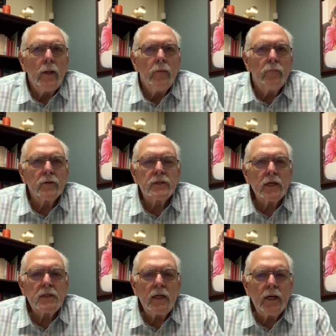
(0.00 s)
Verse
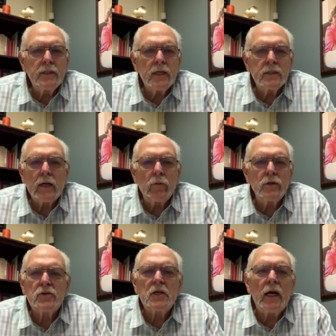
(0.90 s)
69 says they were
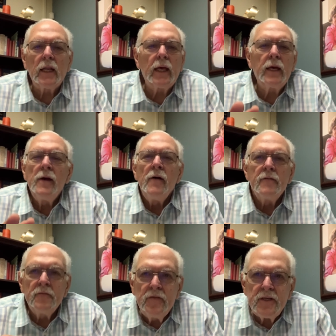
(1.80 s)
telling
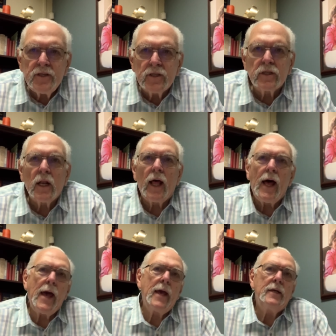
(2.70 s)
vicious
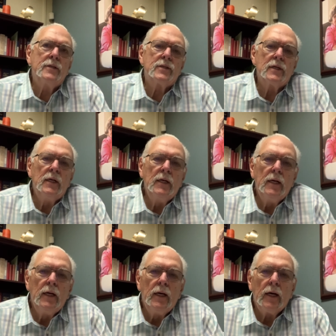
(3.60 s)
lies
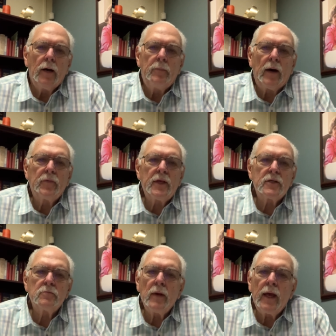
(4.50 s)
about
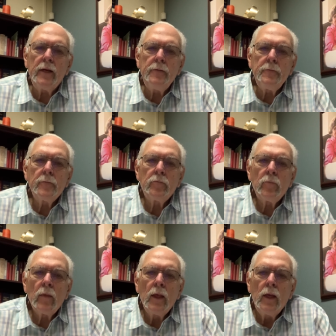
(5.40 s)
this man.
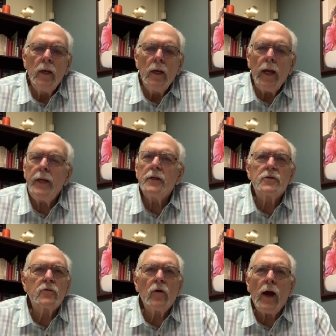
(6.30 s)
He
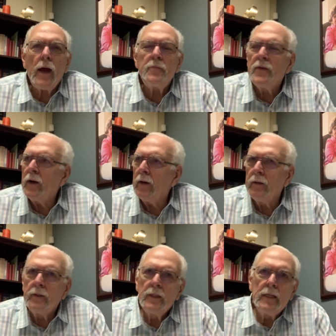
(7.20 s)
described
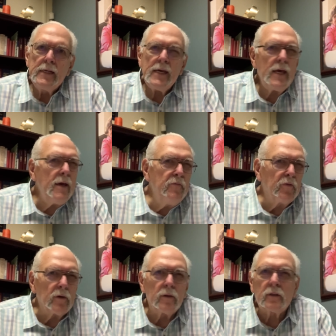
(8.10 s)
their
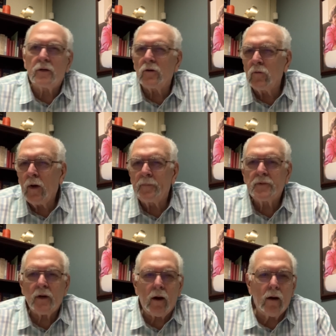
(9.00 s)
evil, corrupt
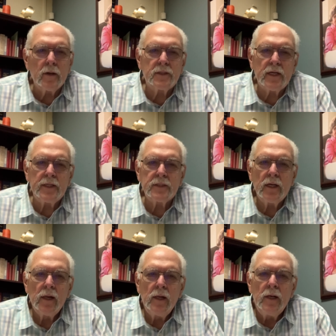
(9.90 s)
hearts as
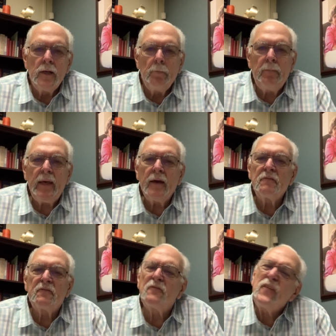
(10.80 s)
being
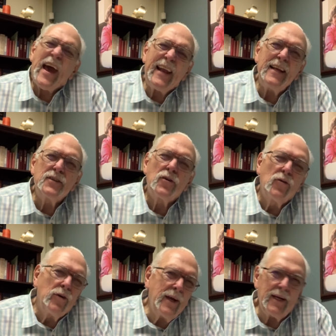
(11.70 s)
fat as
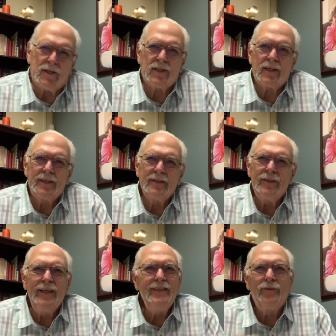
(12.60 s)
grease.
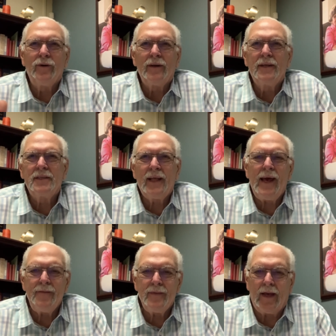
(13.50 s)
What in the world does
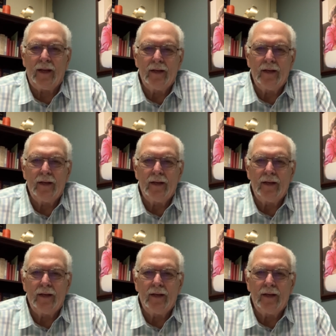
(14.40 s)
that mean?